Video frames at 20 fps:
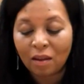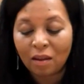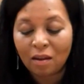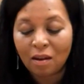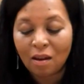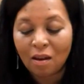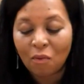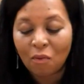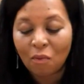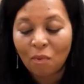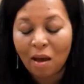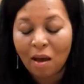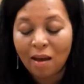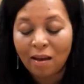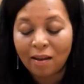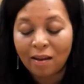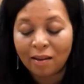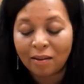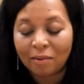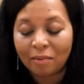you know,
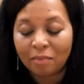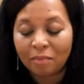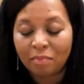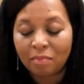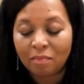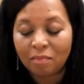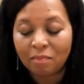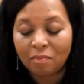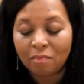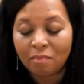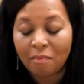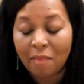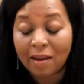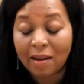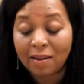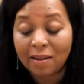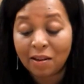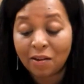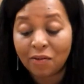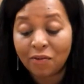
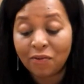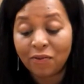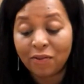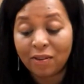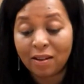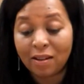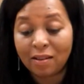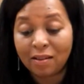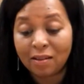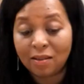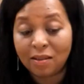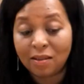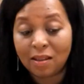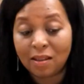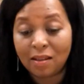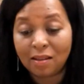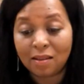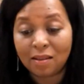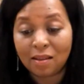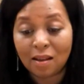my dear friends
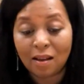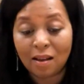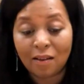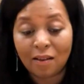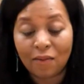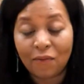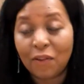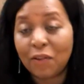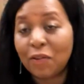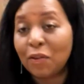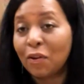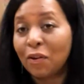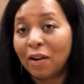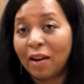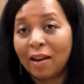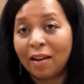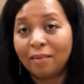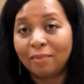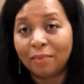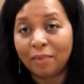since fifth
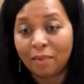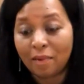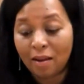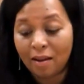grade.